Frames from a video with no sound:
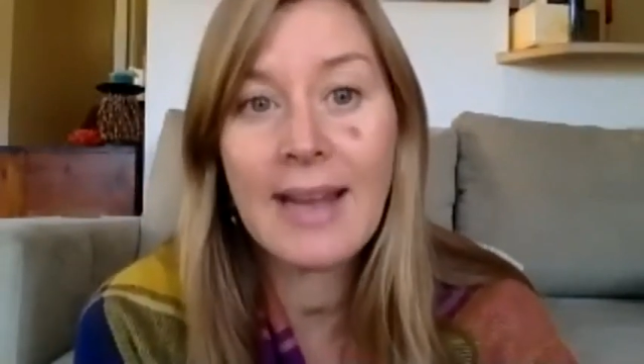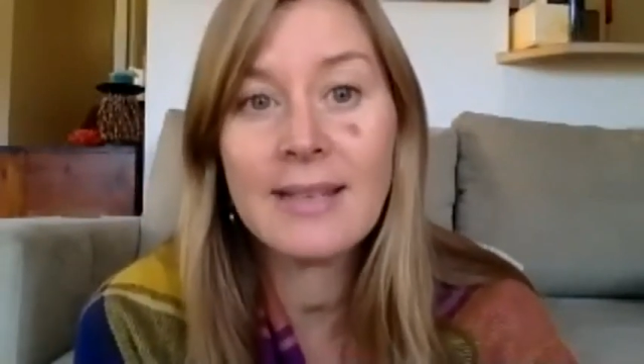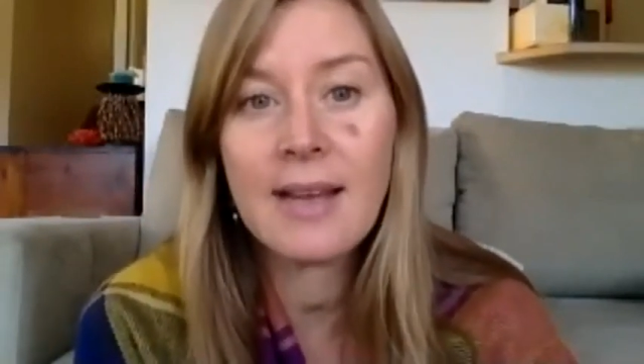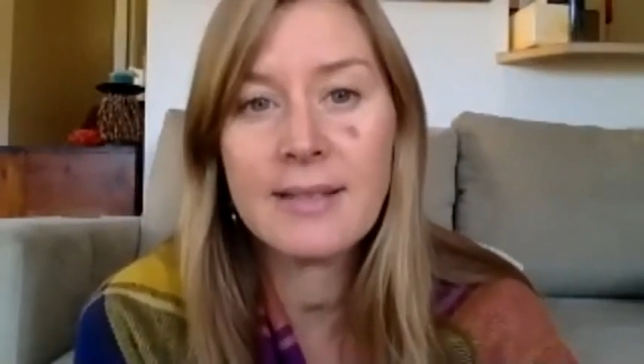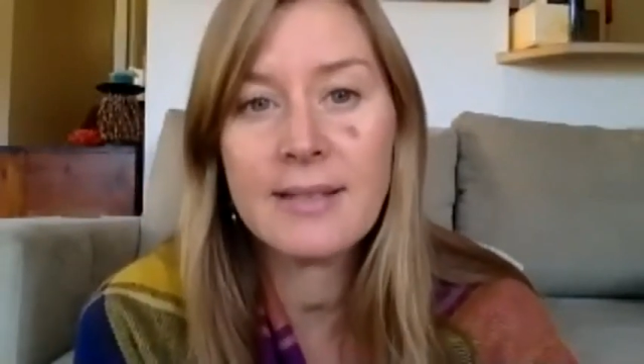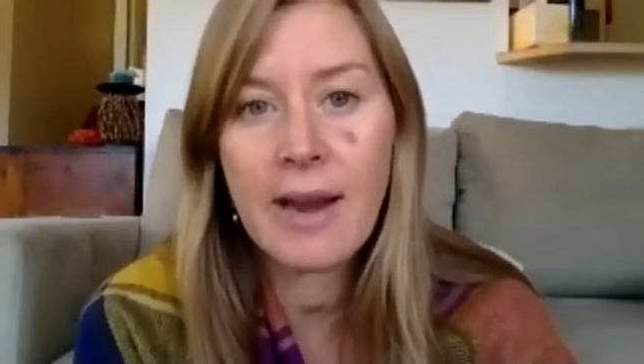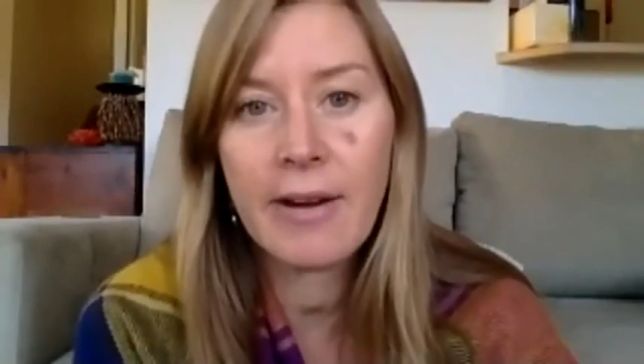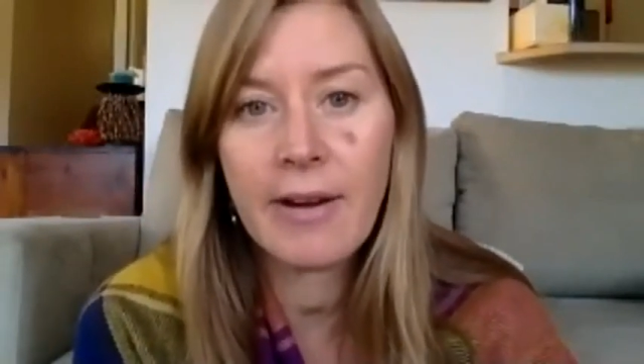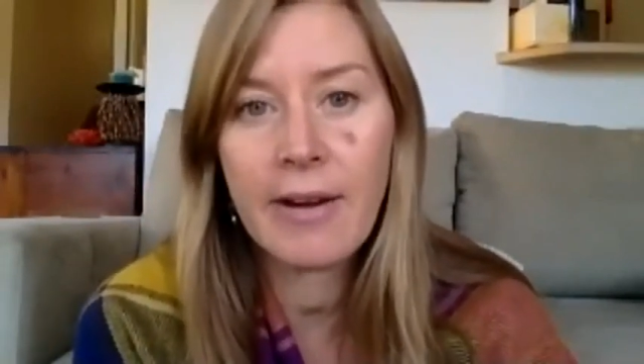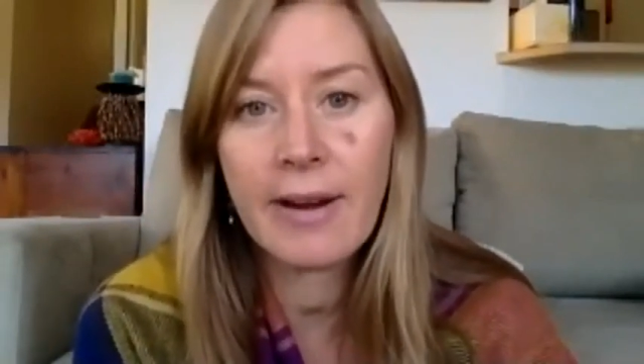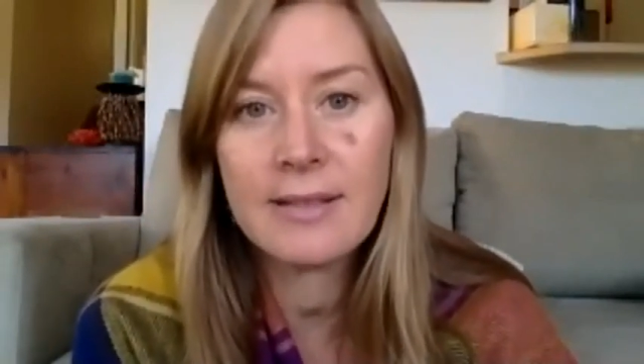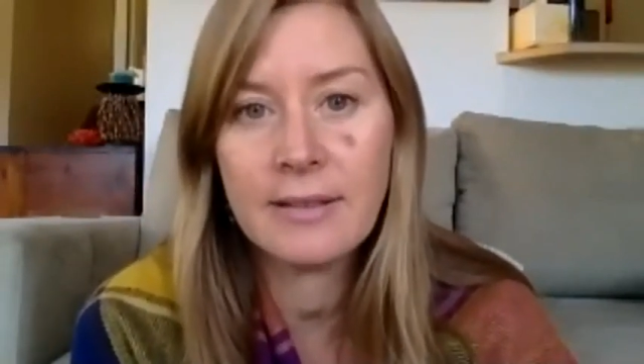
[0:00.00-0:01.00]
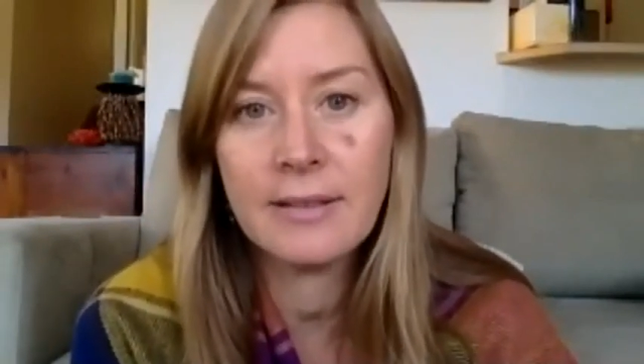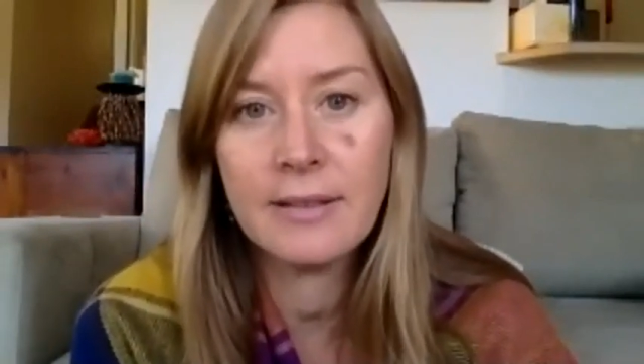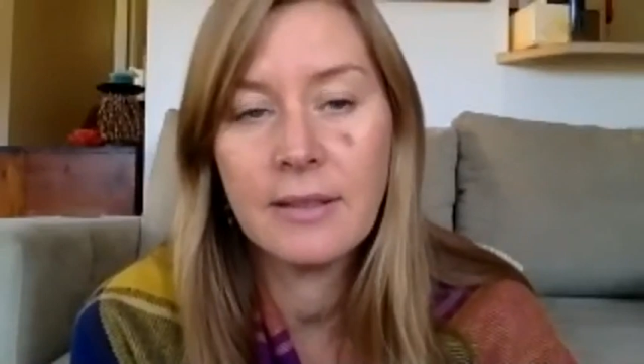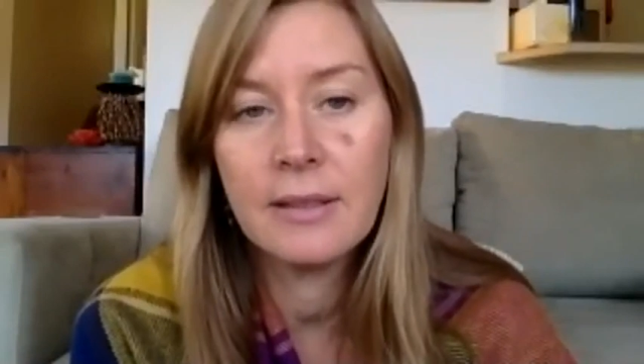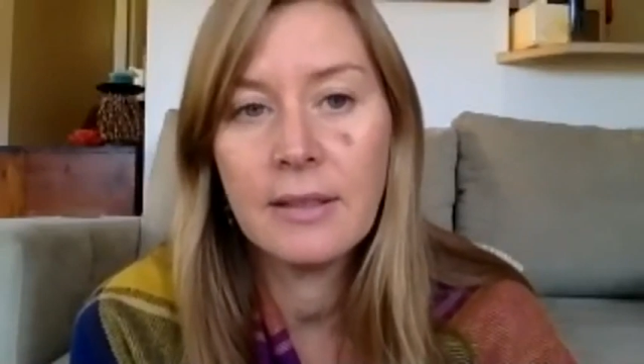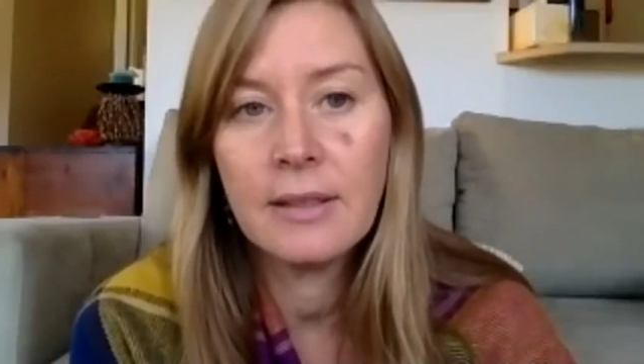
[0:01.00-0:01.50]
and tartaric acid.
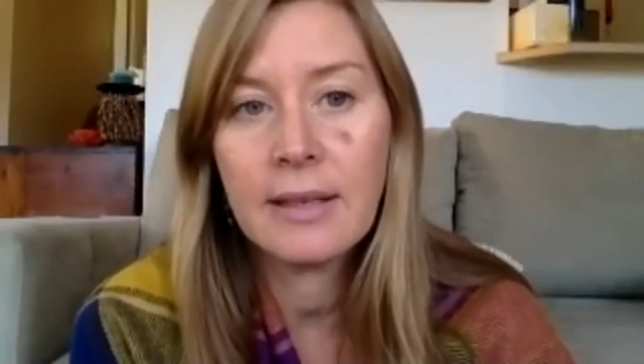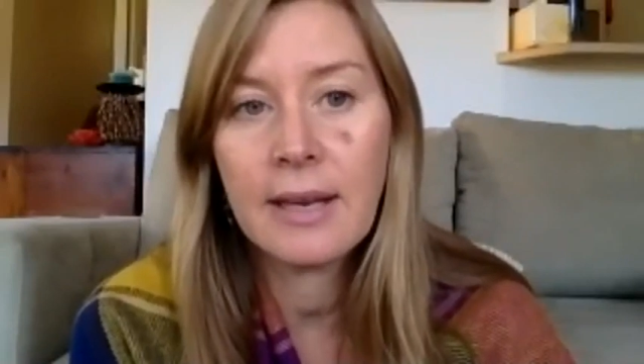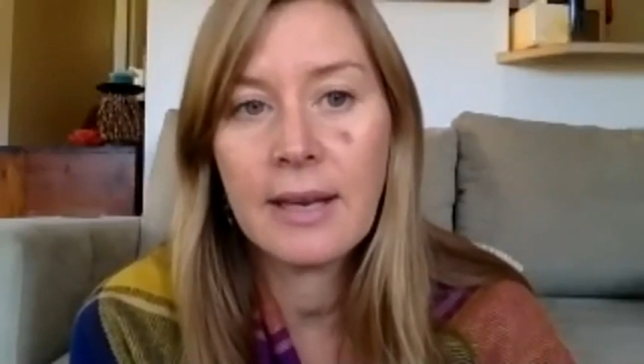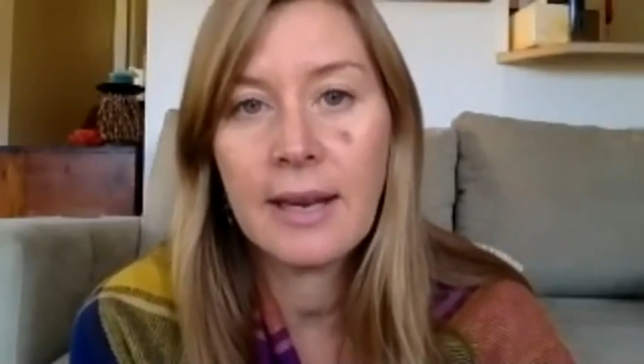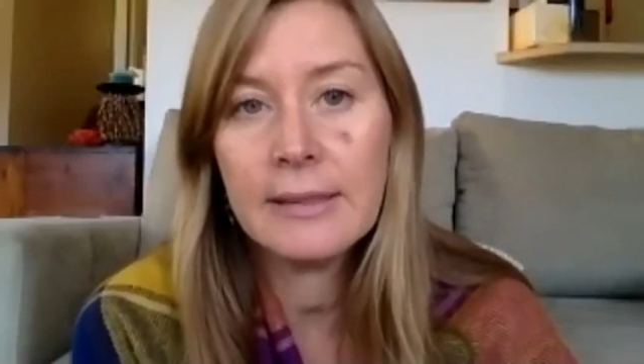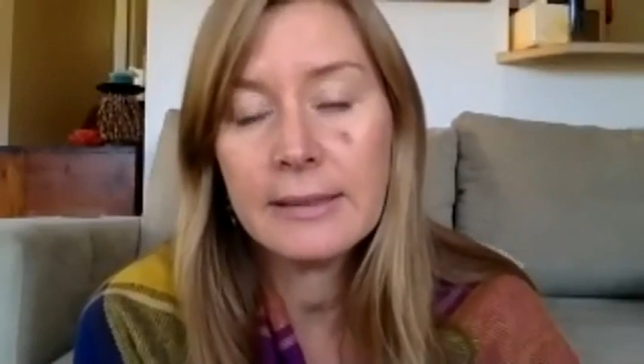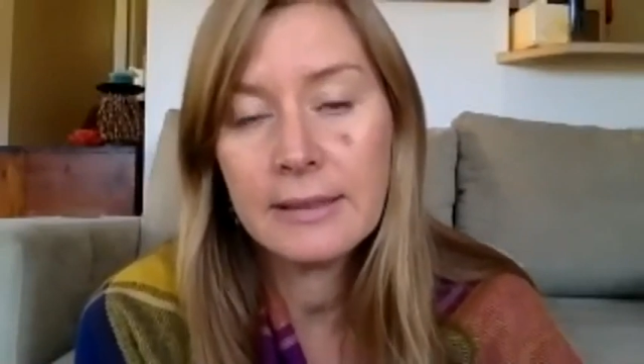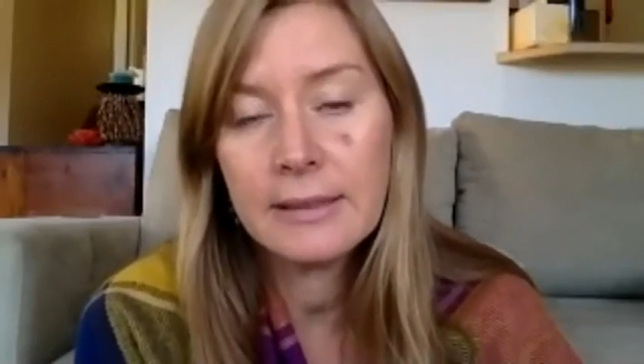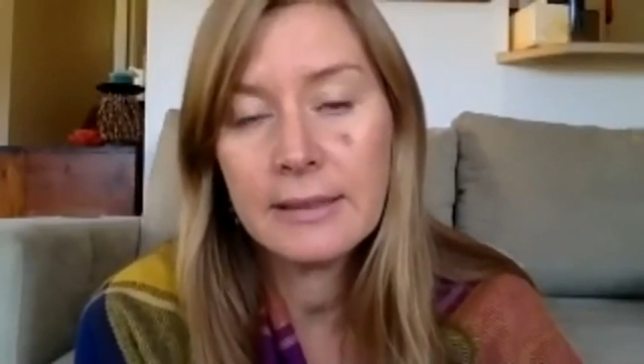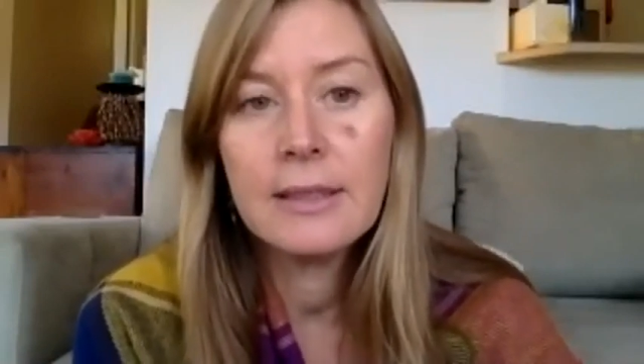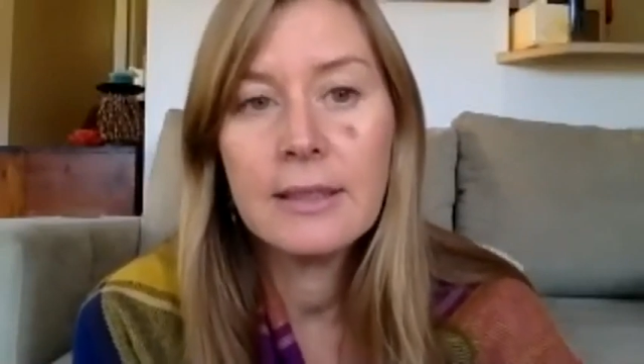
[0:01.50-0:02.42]
Okay.